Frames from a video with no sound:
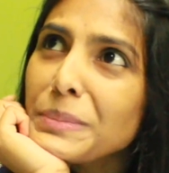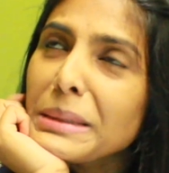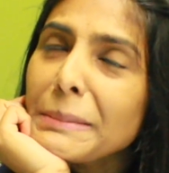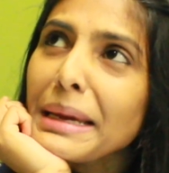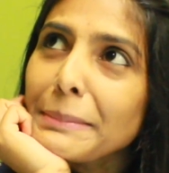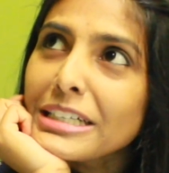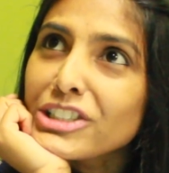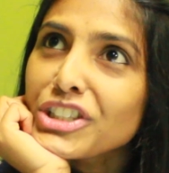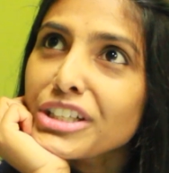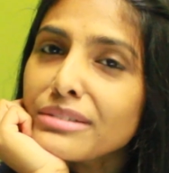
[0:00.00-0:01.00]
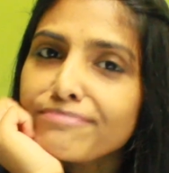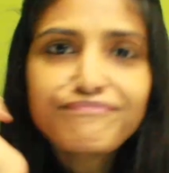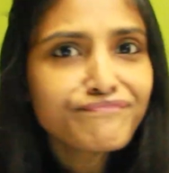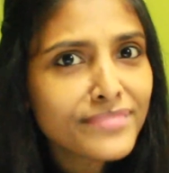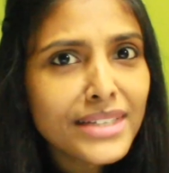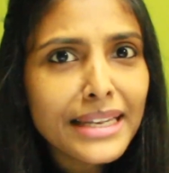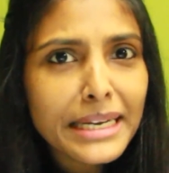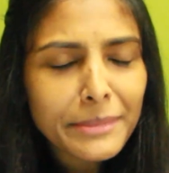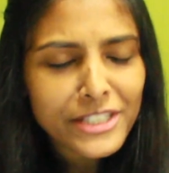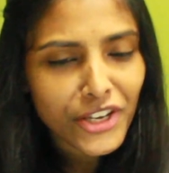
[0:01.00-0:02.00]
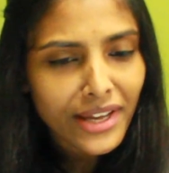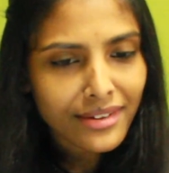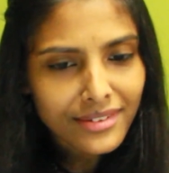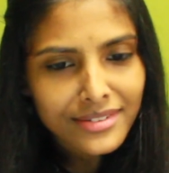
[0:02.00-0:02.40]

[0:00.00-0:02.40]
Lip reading: be my budget? Let me check.